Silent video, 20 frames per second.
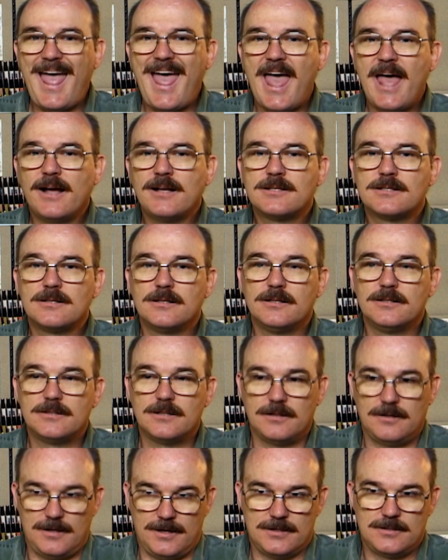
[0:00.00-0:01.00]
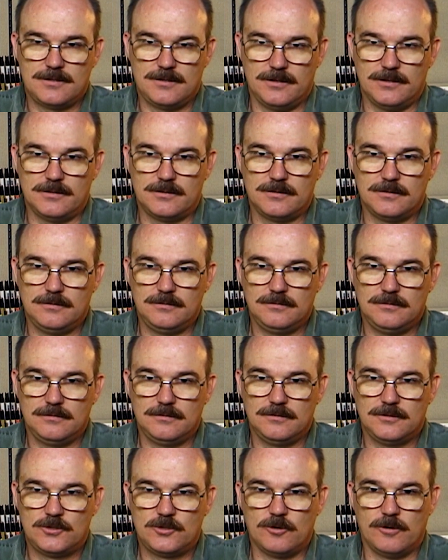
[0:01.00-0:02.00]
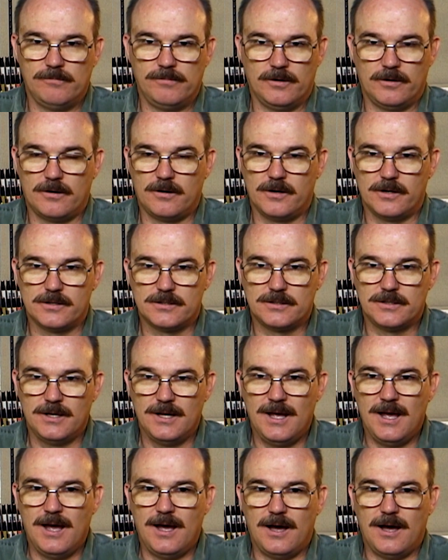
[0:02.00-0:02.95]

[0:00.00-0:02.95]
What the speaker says: Excellent storyboard artist.